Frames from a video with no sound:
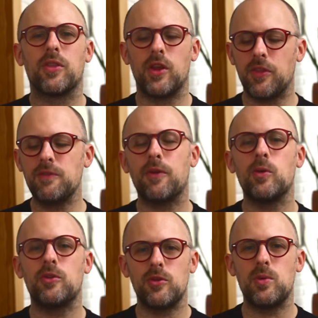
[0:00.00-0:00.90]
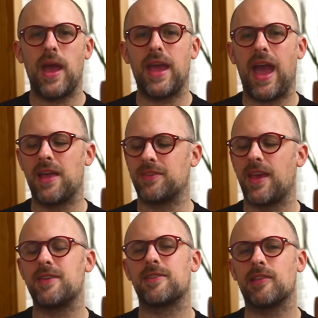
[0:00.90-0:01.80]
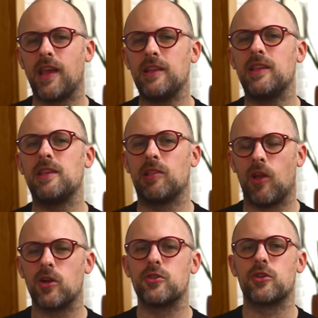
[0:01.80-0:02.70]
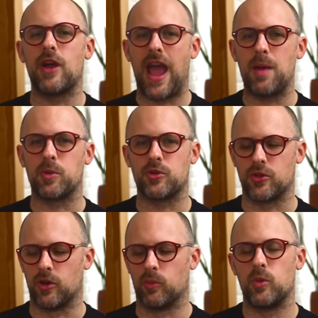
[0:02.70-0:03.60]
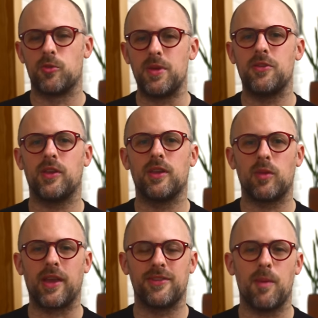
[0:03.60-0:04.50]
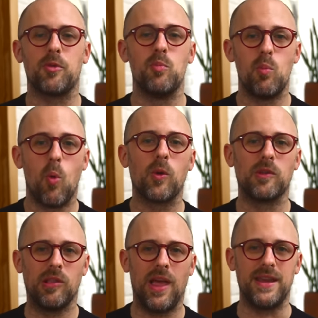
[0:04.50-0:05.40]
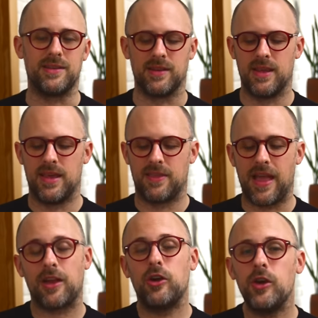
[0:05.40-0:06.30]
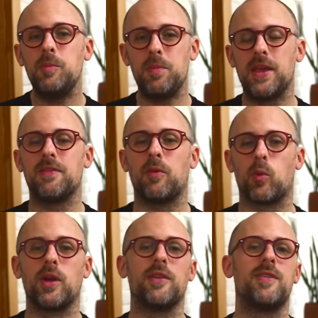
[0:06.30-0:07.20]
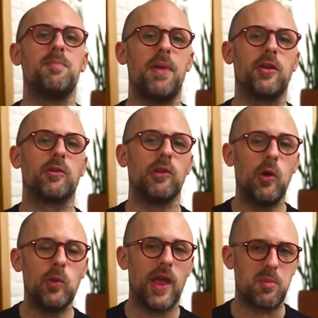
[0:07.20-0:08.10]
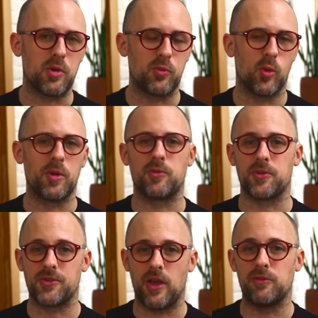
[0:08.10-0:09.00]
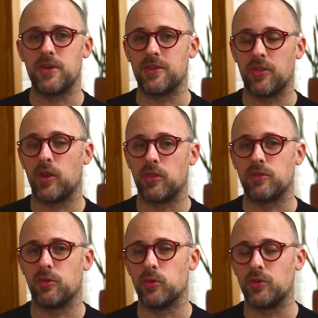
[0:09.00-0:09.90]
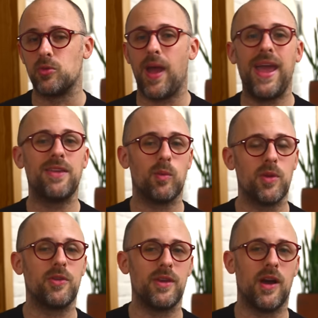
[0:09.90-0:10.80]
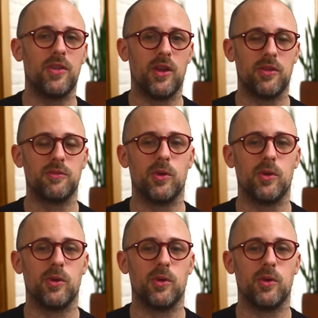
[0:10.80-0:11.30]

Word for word: the Nothing Phone 2A has a slightly larger aperture, which means that it accepts more light that could mean that we're gonna see better low light performance for selfies on the Nothing Phone 2a than we see on the Nothing